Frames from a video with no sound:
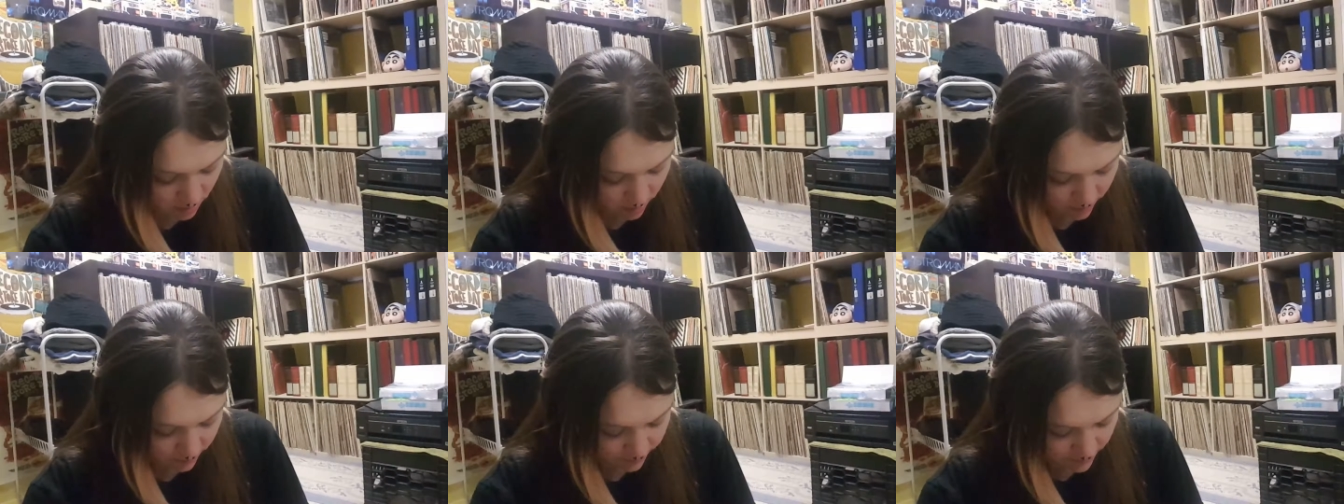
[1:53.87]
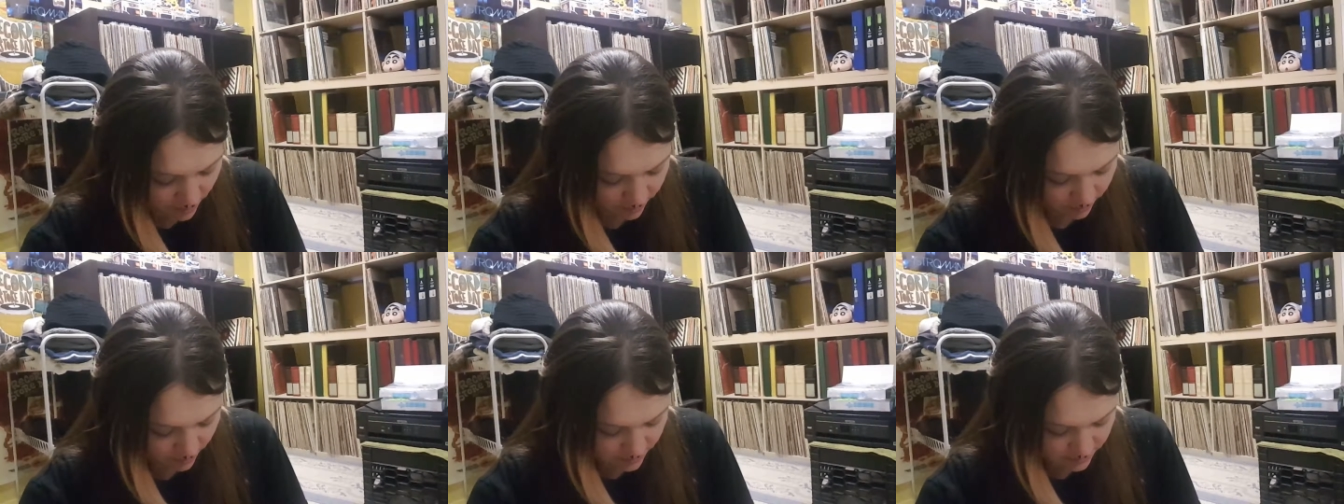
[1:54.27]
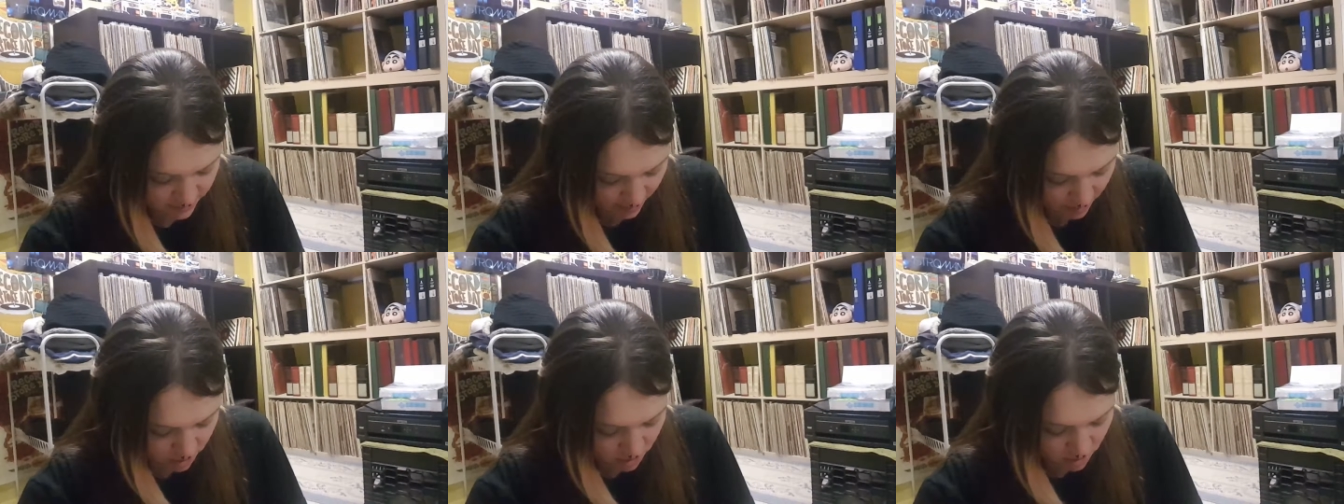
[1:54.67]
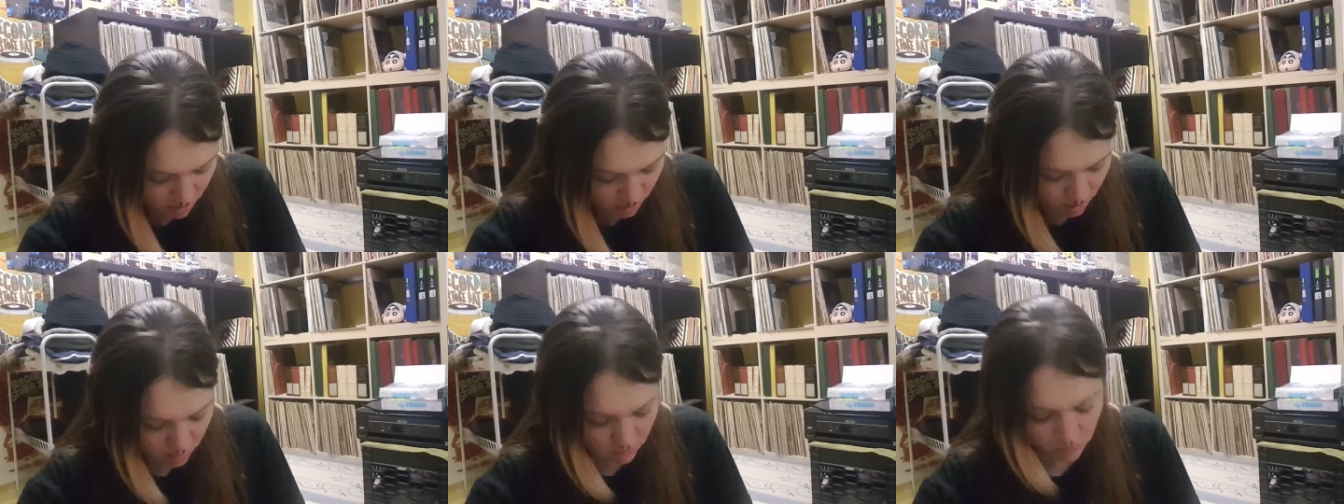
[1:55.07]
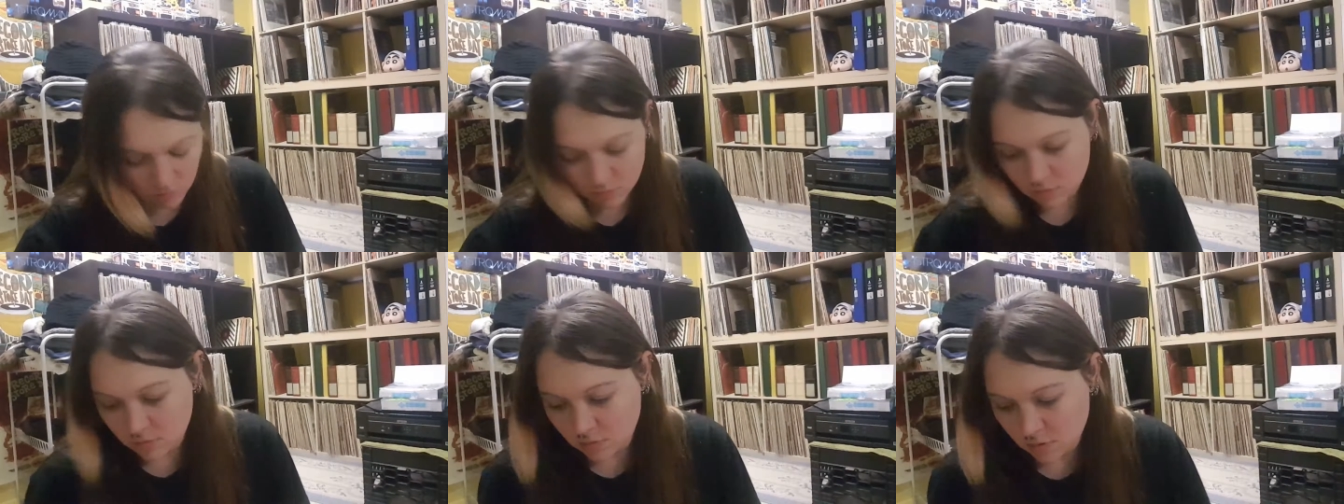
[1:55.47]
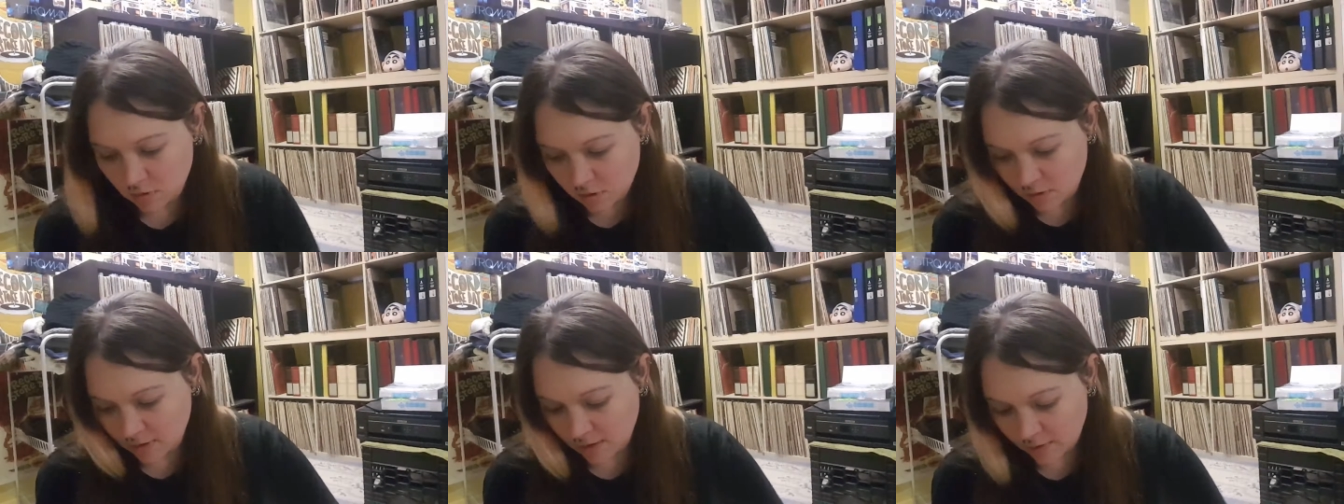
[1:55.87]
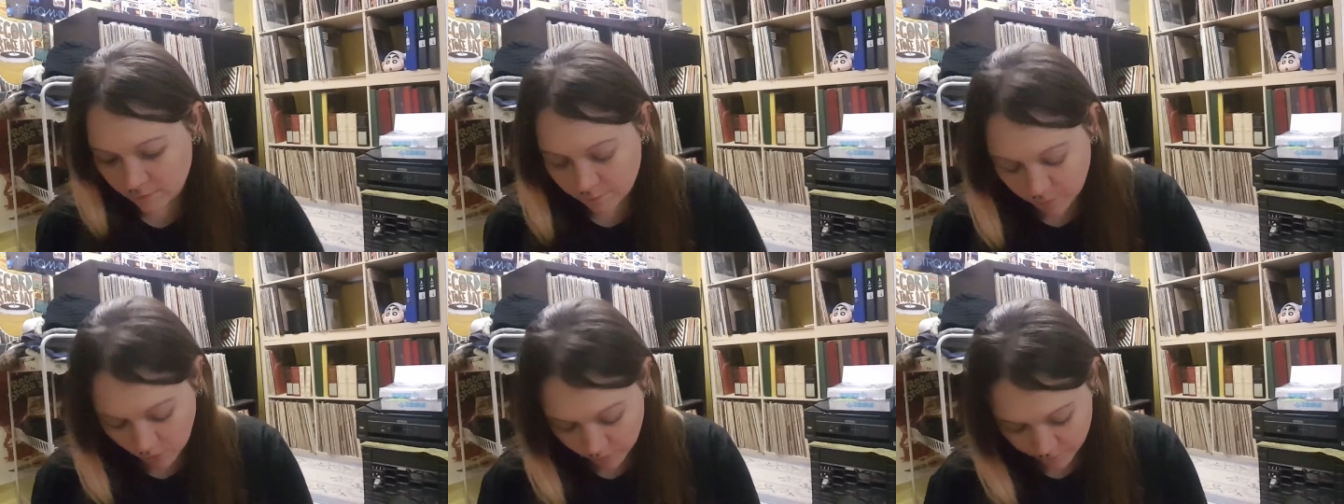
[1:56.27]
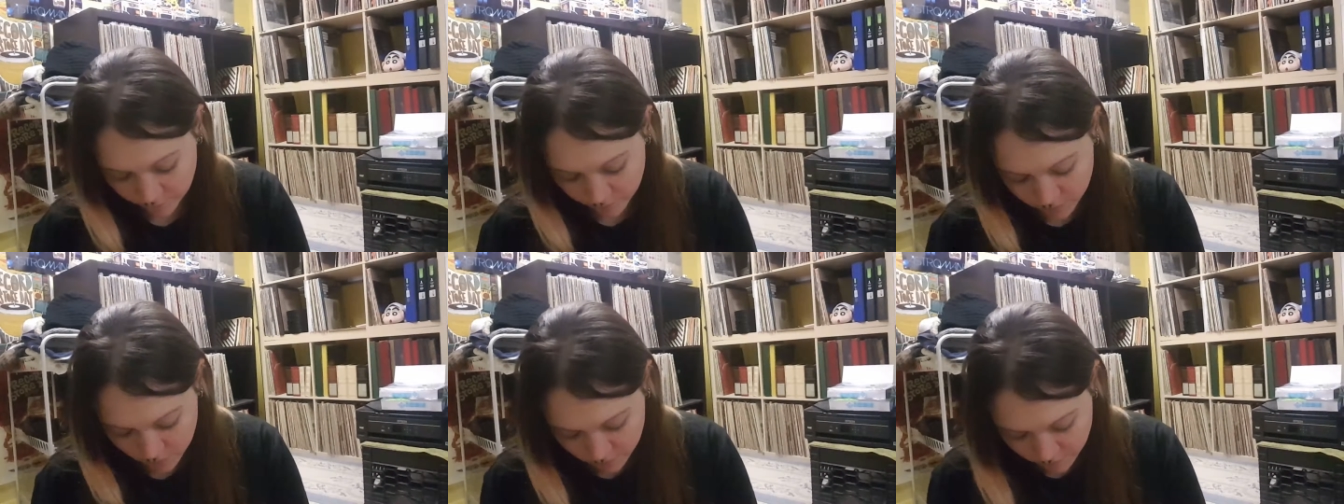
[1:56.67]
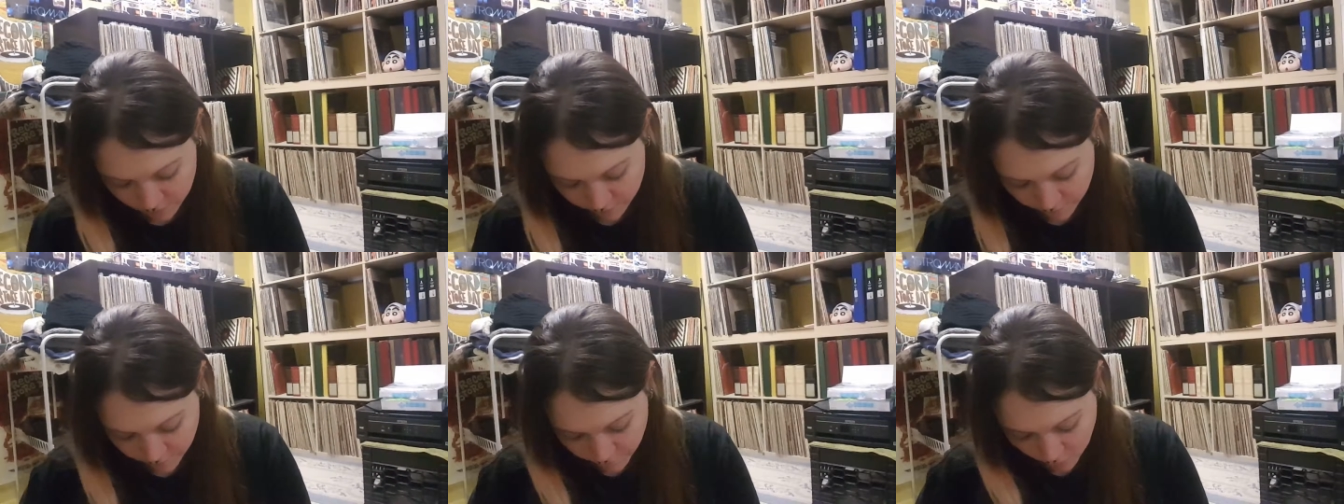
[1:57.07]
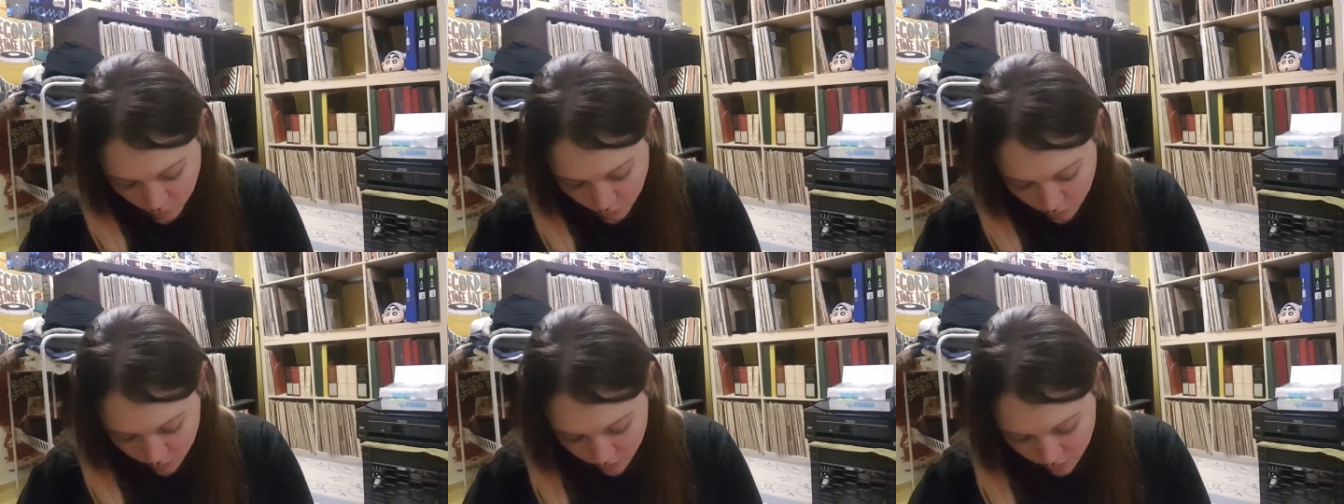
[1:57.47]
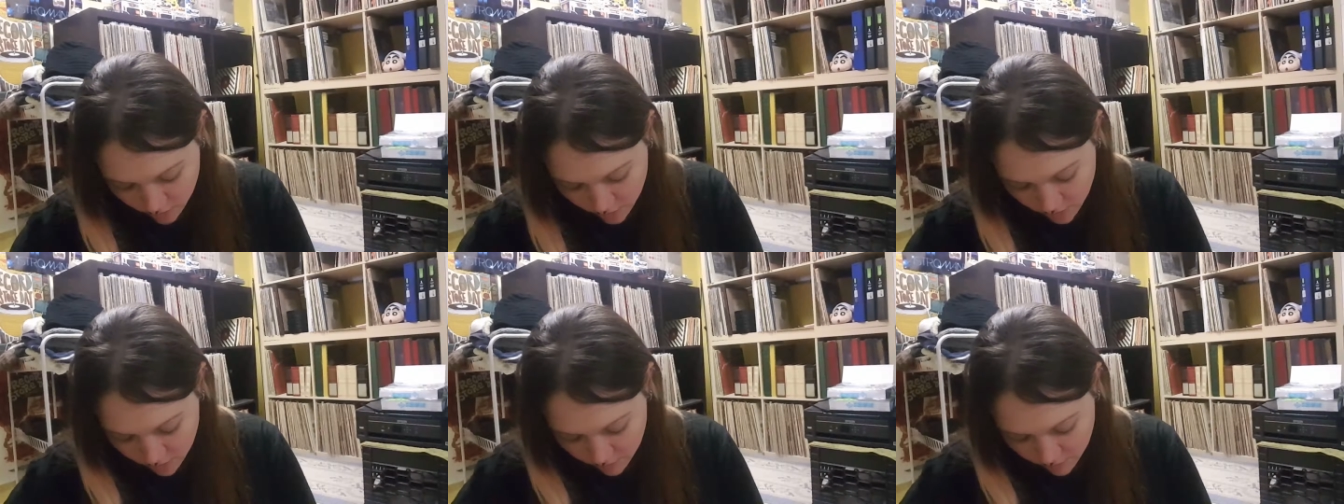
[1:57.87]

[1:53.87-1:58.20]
um, unless I know that I've bought from them before